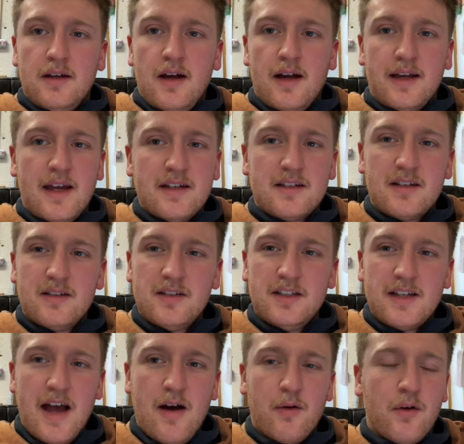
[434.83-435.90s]
I guess because
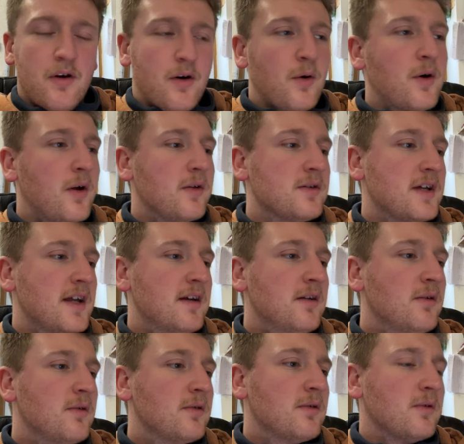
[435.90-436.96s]
it's alcohol content,
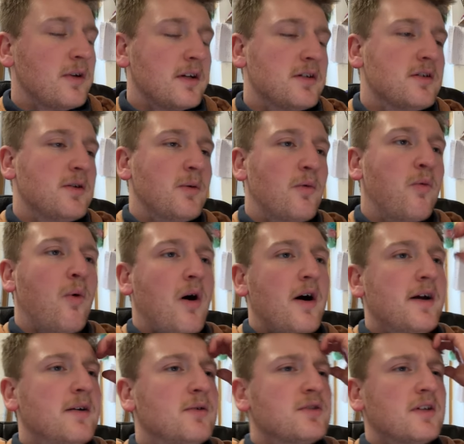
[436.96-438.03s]
or like to do with
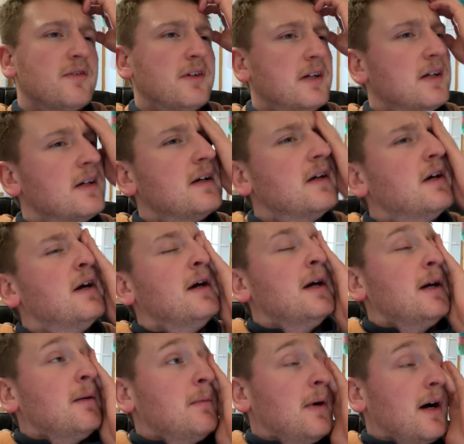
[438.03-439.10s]
wine or something.
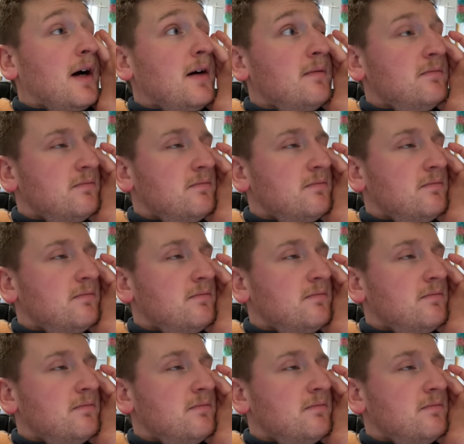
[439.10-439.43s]
But